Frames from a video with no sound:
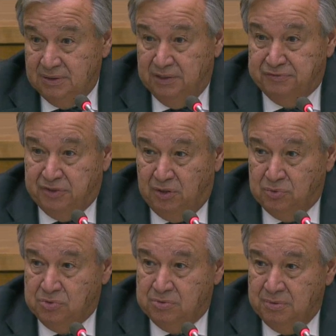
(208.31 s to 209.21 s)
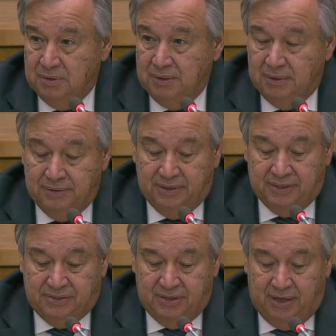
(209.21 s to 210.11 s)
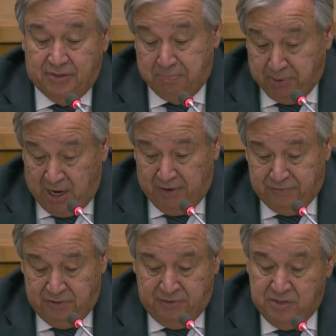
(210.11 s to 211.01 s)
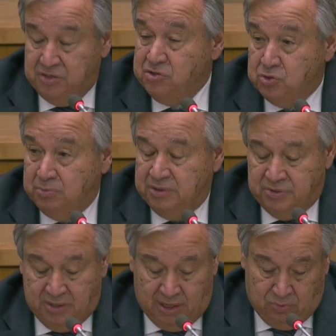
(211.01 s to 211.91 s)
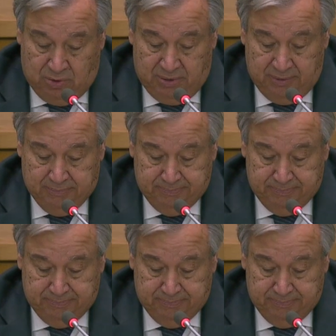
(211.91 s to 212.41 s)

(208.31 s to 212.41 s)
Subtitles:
of those that are deprived of these instruments are women.